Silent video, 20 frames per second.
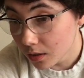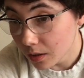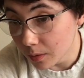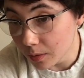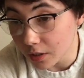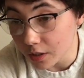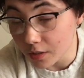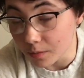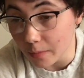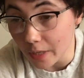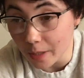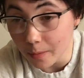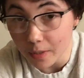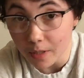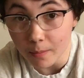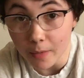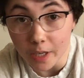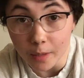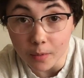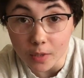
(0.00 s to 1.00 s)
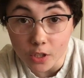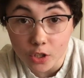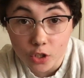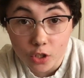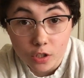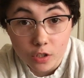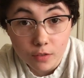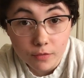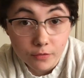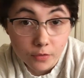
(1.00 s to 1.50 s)
because maybe, maybe it's
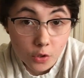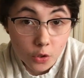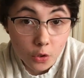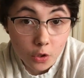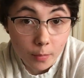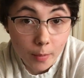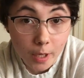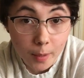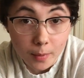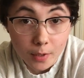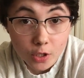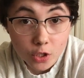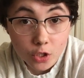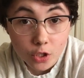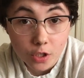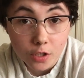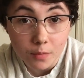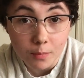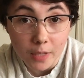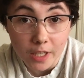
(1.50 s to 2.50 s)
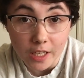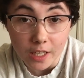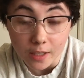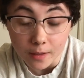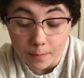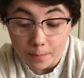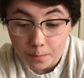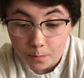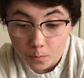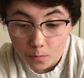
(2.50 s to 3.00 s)
just a fluke, maybe it's just me.
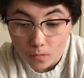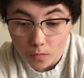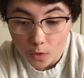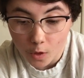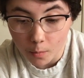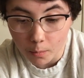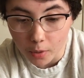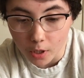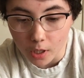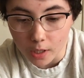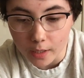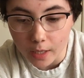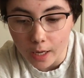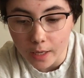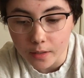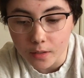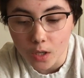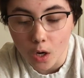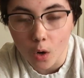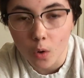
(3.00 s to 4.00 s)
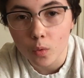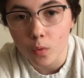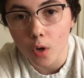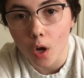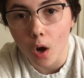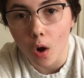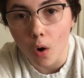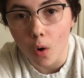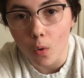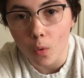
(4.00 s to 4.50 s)
But I don't
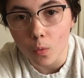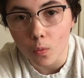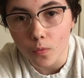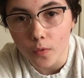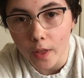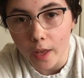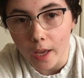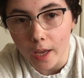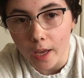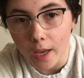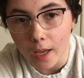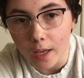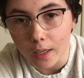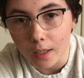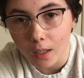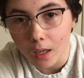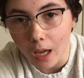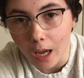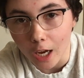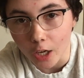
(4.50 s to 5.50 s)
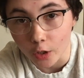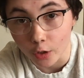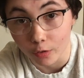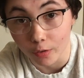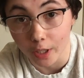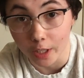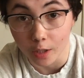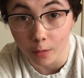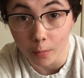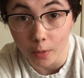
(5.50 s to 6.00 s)
know that I could
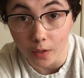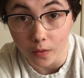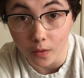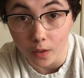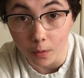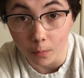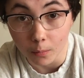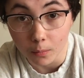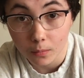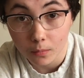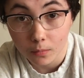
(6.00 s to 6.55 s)
recommend them.